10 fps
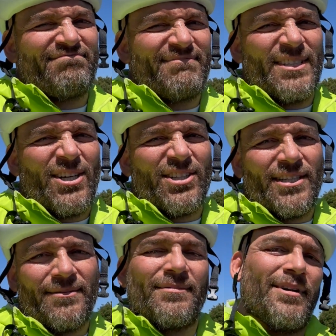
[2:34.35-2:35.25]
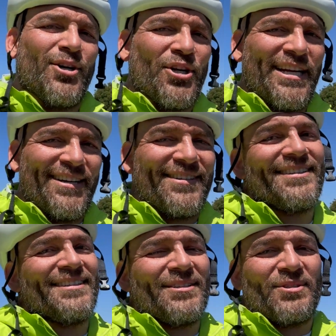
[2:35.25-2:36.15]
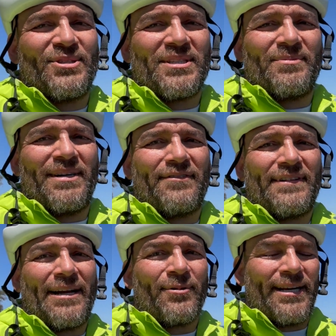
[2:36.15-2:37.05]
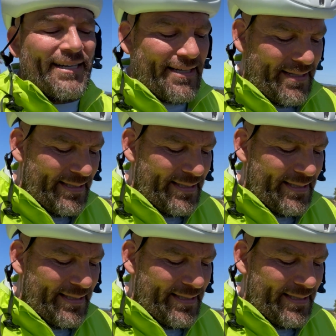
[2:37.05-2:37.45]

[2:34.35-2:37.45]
it's all good. I'll go down, do some flat riding.